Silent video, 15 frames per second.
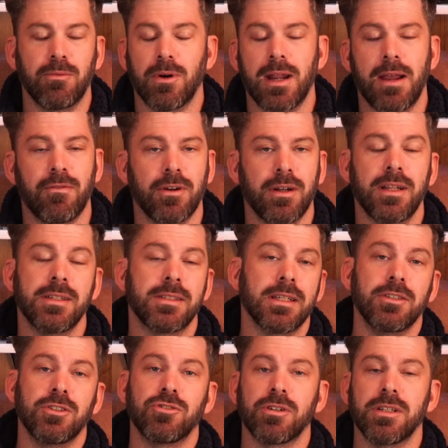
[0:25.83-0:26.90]
Whatever it is,
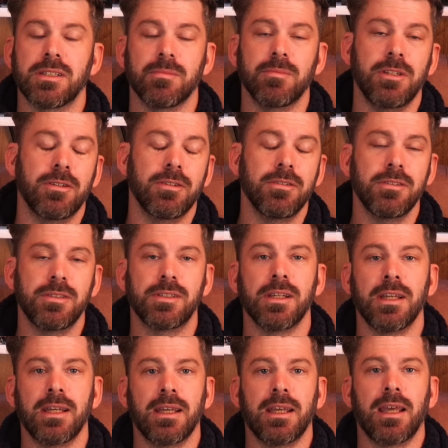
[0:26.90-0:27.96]
enjoy some news
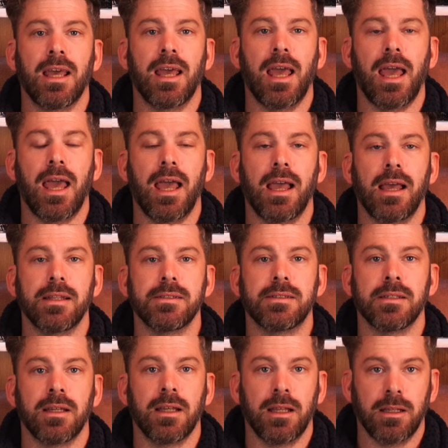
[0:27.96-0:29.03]
and
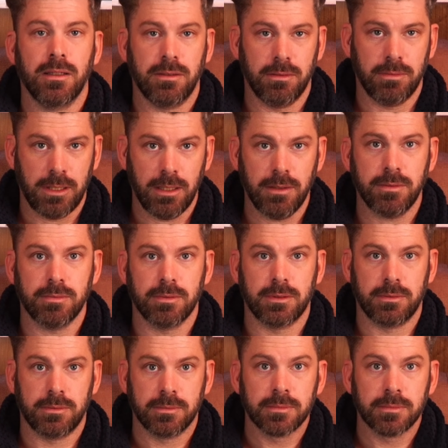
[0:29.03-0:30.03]
some of this one.